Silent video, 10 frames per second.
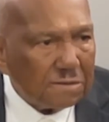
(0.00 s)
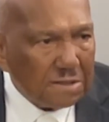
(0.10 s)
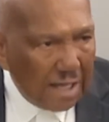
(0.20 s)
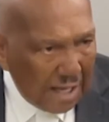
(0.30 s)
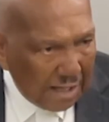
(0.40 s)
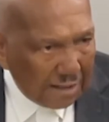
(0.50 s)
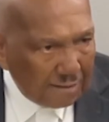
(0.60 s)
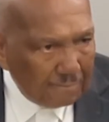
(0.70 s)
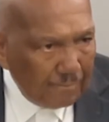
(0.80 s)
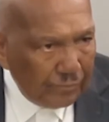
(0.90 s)
the
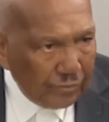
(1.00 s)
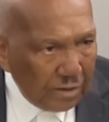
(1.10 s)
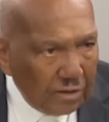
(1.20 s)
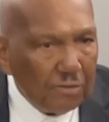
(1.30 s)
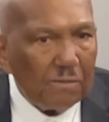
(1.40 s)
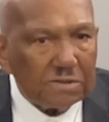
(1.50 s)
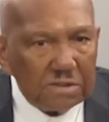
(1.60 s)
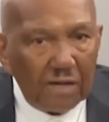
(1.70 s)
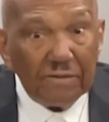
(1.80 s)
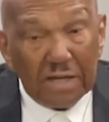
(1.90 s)
hate. You must
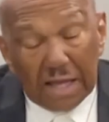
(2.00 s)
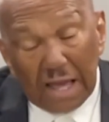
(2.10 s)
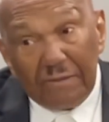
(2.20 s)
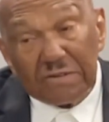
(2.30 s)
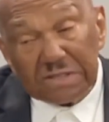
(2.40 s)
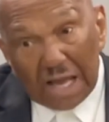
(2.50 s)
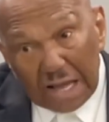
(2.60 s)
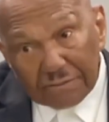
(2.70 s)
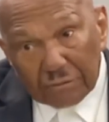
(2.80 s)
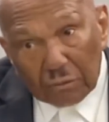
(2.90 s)
love it, and he gave his
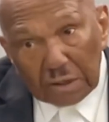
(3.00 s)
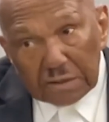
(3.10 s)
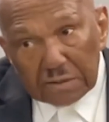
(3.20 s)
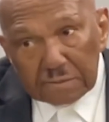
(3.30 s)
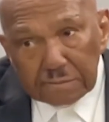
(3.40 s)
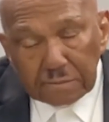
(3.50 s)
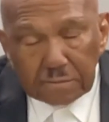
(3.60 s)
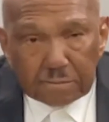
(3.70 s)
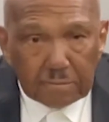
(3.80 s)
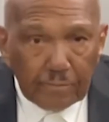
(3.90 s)
life for it.
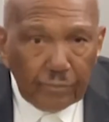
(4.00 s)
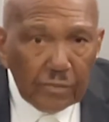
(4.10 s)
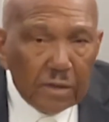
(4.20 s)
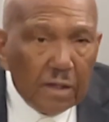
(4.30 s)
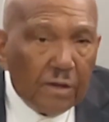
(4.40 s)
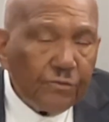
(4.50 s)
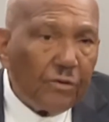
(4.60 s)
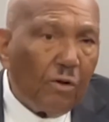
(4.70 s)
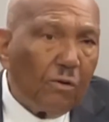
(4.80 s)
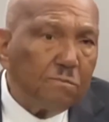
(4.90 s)

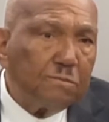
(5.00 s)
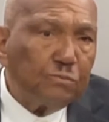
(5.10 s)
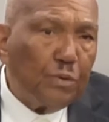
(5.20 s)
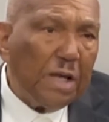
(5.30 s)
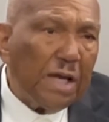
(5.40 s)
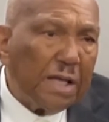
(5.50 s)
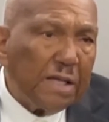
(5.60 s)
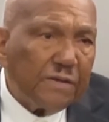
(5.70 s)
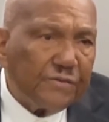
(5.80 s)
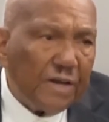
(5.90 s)
So
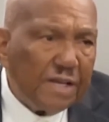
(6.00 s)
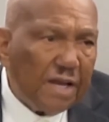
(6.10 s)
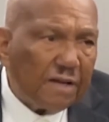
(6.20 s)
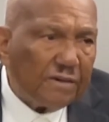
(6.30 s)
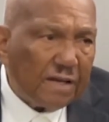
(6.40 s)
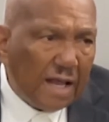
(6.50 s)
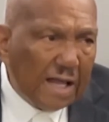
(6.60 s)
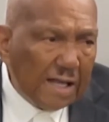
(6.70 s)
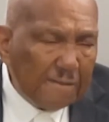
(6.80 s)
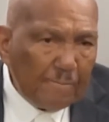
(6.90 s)
we're sitting here
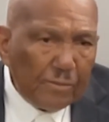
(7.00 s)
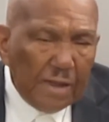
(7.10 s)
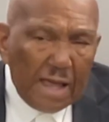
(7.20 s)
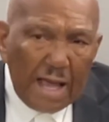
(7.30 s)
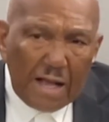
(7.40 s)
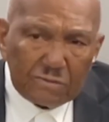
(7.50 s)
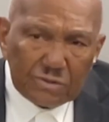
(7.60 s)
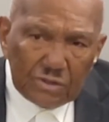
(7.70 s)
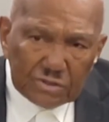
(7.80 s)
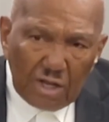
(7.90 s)
today as
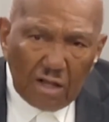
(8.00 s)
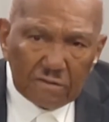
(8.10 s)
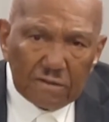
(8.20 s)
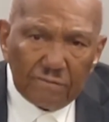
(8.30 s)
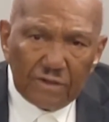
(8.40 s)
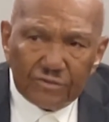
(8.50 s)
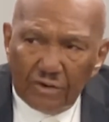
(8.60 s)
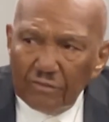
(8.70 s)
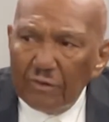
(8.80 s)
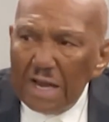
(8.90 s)
a result of the
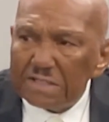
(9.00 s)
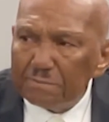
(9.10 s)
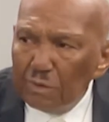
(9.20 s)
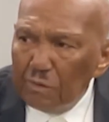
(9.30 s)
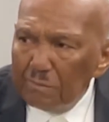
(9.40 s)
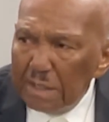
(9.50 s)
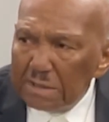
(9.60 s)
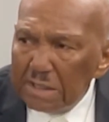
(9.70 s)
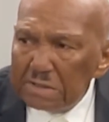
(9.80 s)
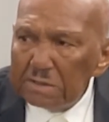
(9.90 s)
civil rights movement,
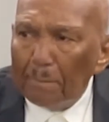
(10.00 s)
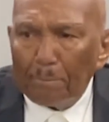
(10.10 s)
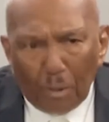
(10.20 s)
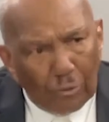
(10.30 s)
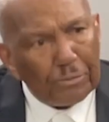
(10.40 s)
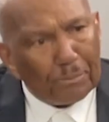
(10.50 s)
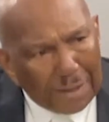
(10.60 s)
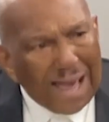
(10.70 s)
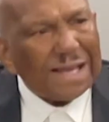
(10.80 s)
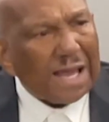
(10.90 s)
both
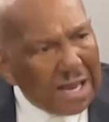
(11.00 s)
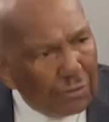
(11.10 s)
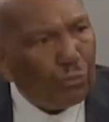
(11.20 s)
black and